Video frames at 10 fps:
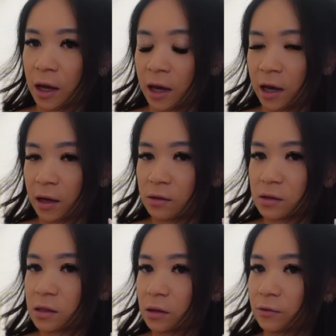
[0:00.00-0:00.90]

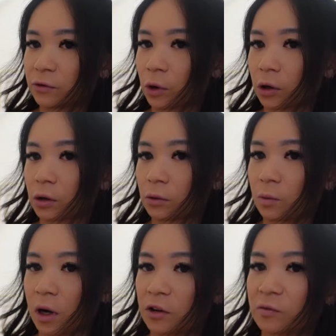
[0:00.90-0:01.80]
And for
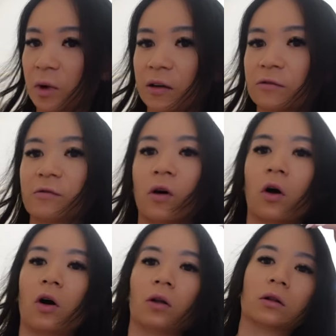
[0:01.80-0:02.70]
one of my
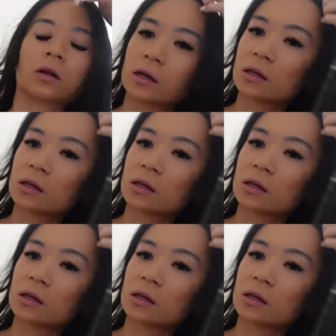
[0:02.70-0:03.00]
fall